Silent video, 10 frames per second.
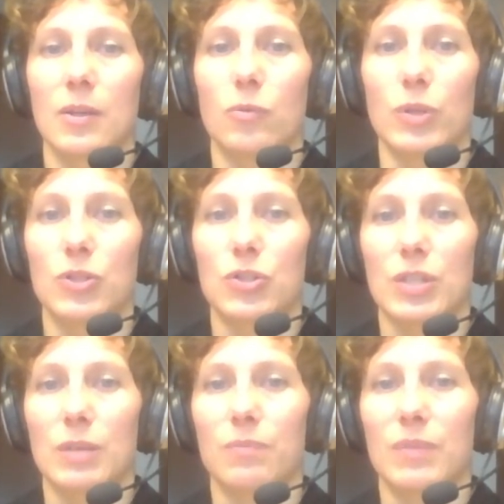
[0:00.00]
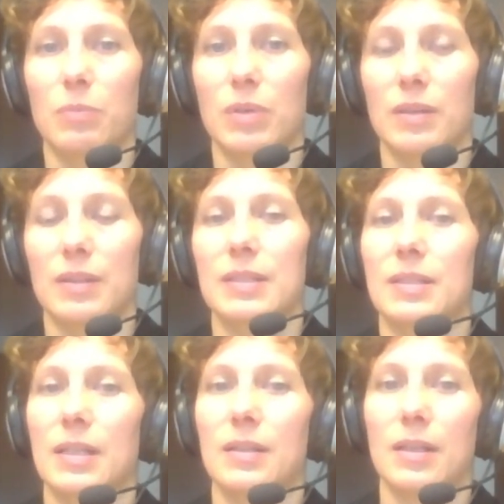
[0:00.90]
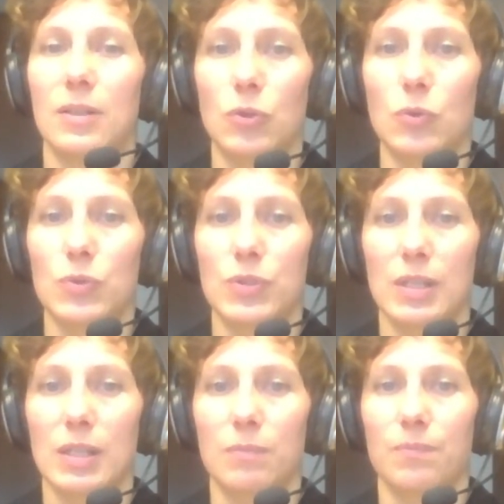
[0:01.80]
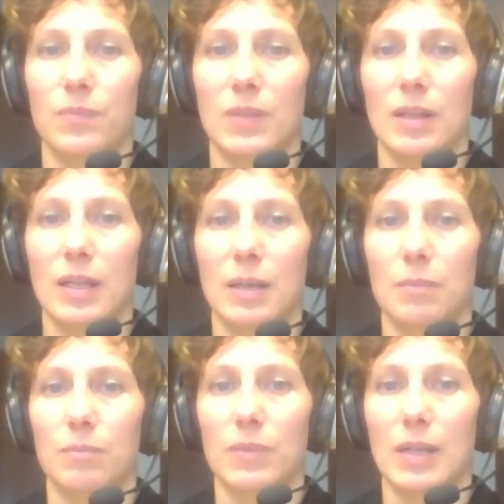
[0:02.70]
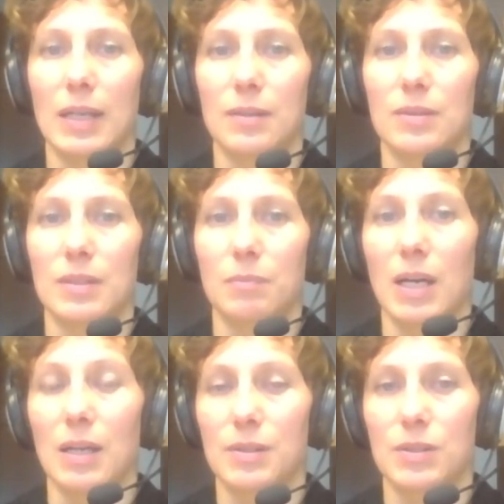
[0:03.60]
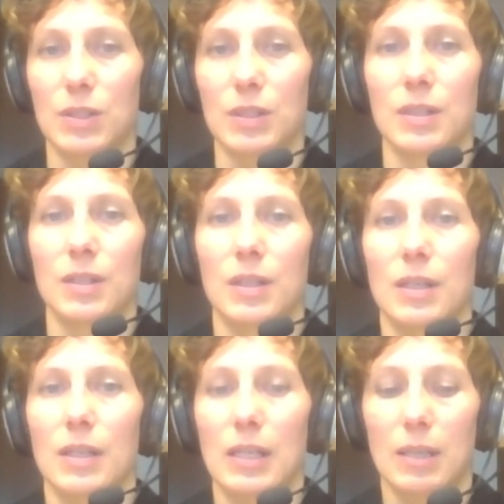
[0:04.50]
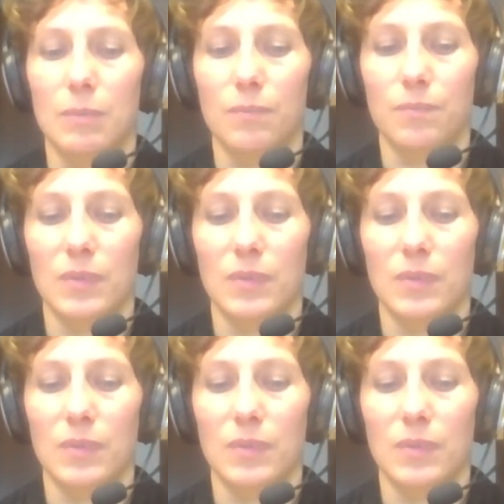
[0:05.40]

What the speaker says: which the parties can then use and answer, and